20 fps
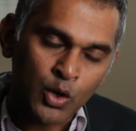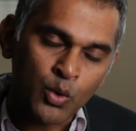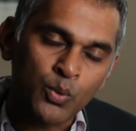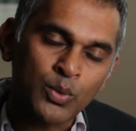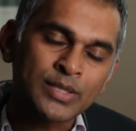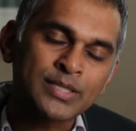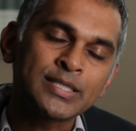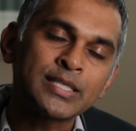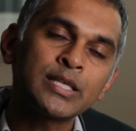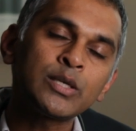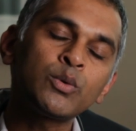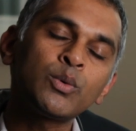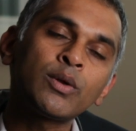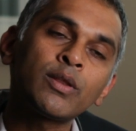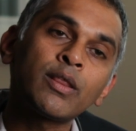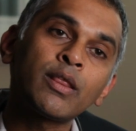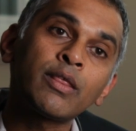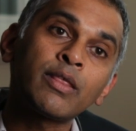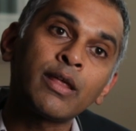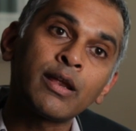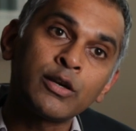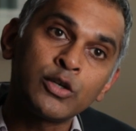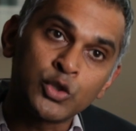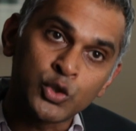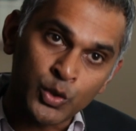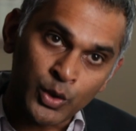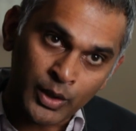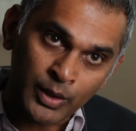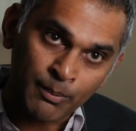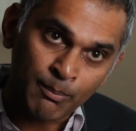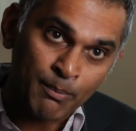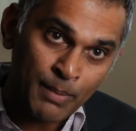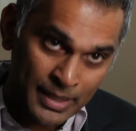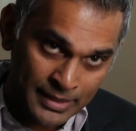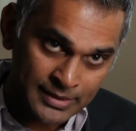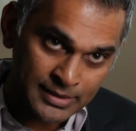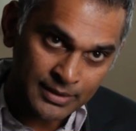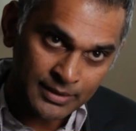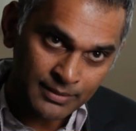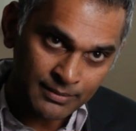We see whether they're doing
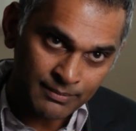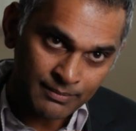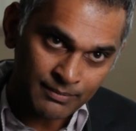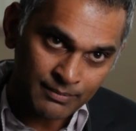better,